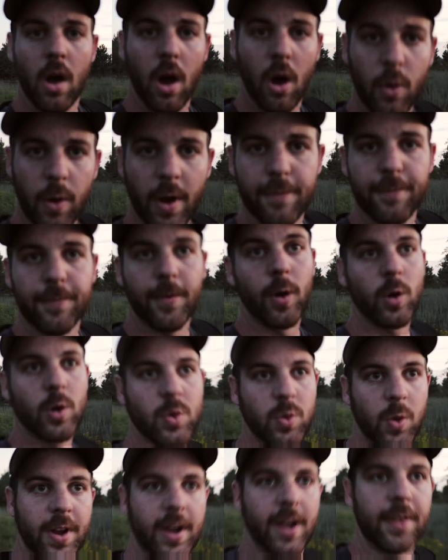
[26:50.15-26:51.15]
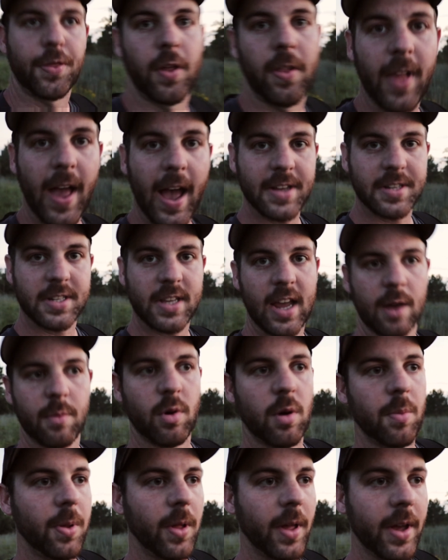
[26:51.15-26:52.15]
Alright folks, well I got the last
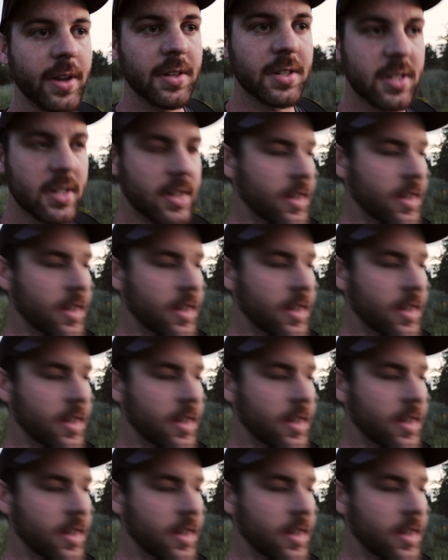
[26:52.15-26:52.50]
camera place